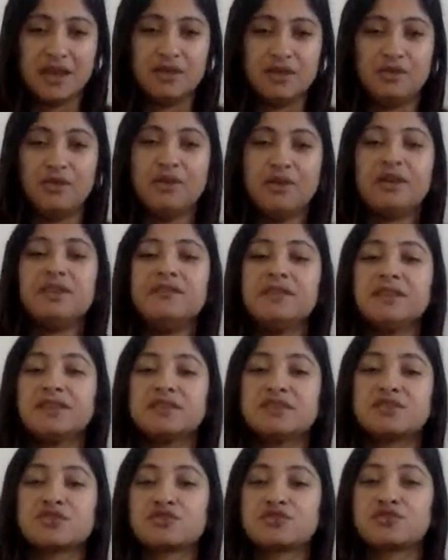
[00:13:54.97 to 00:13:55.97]
you're giving
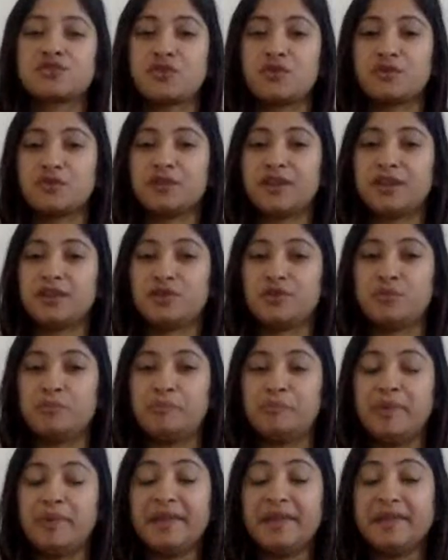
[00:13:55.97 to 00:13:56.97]
stroke, like your
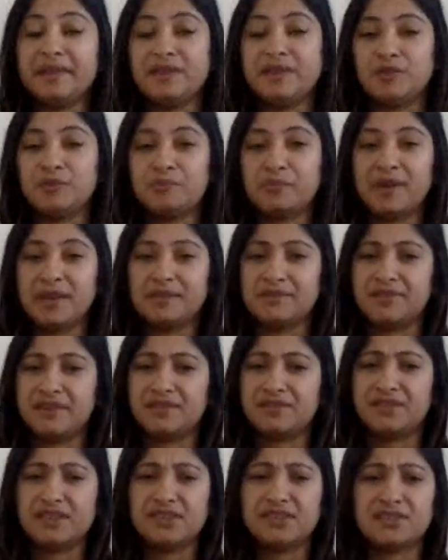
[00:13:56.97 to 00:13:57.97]
belly, your pelvic
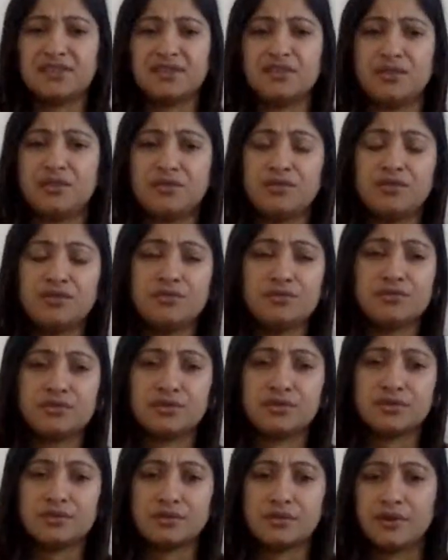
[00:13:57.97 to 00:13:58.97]
region, your
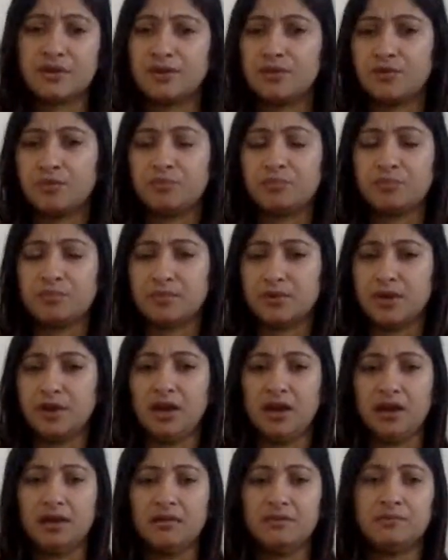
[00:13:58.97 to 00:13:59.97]
uterus, or your
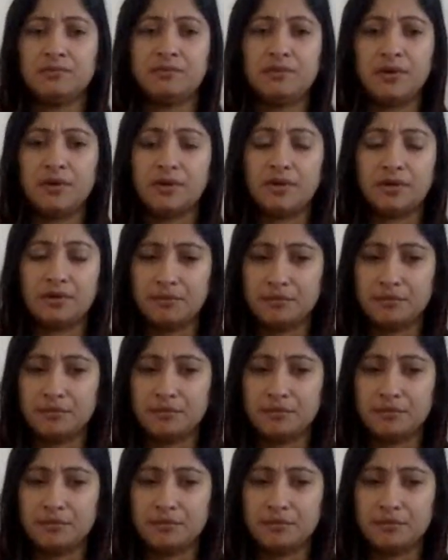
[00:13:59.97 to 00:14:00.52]
for